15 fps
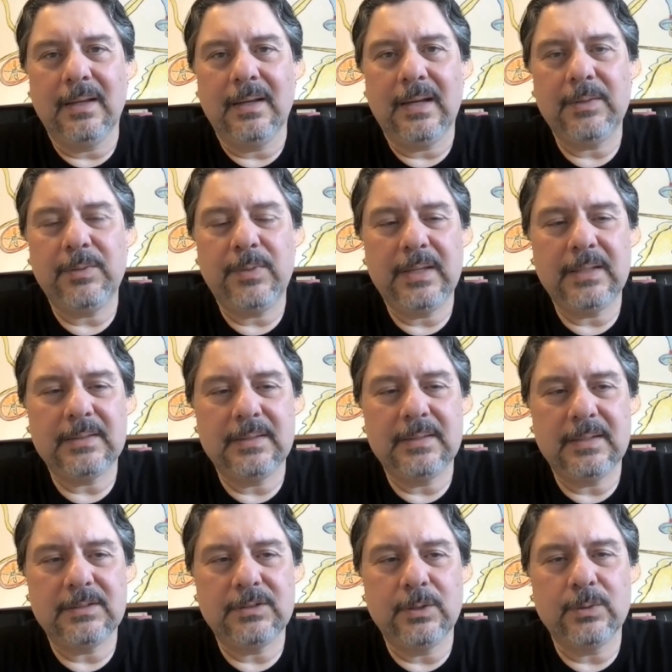I think
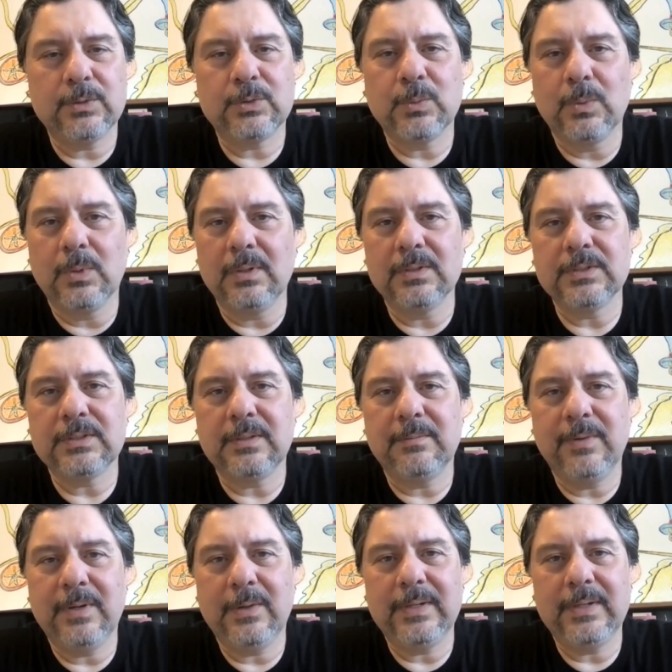that those worlds are
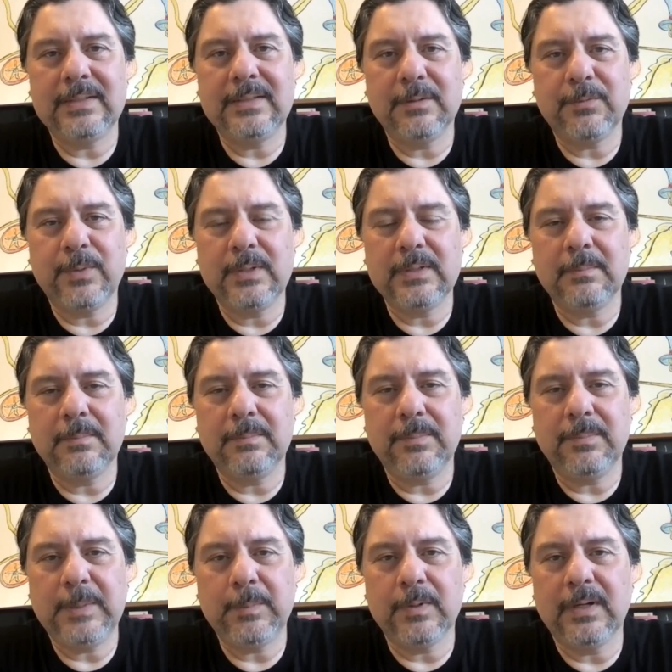very different.
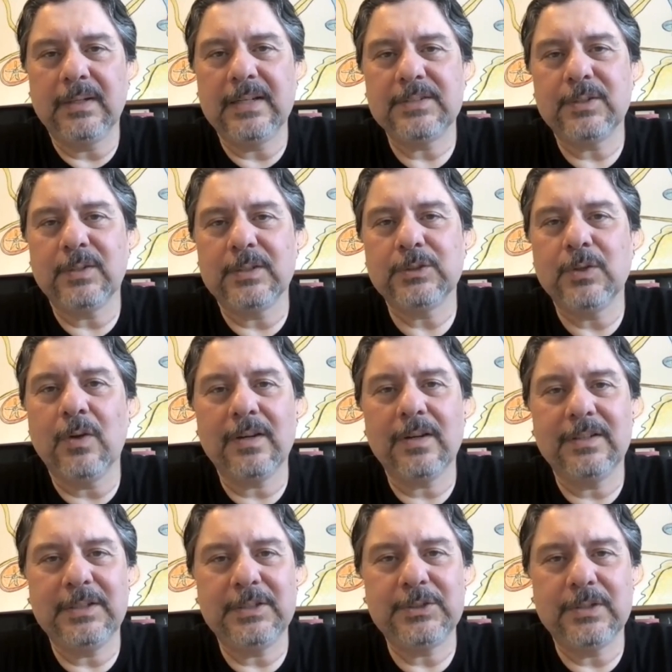People aren't necessarily talking
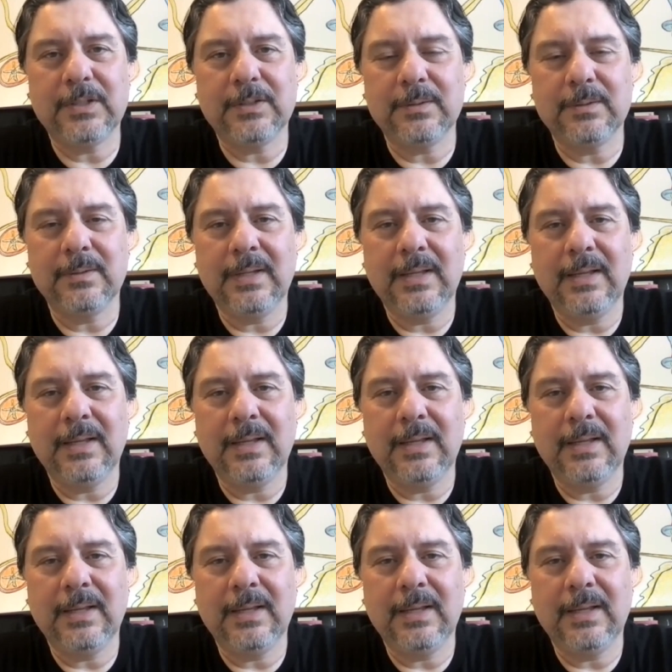to each other.